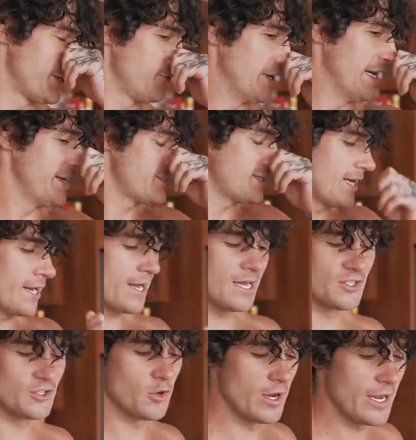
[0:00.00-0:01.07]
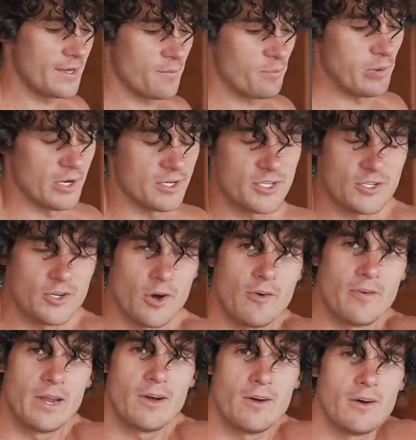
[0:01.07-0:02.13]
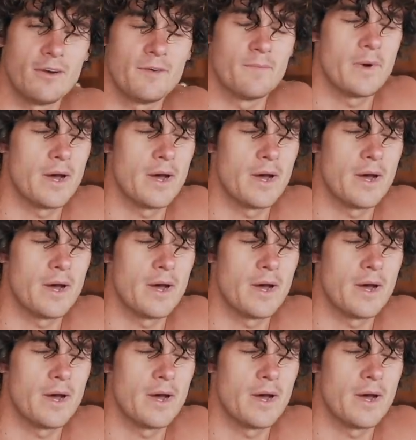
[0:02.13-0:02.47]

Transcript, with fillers: Q and A today guys, so I had to put a story on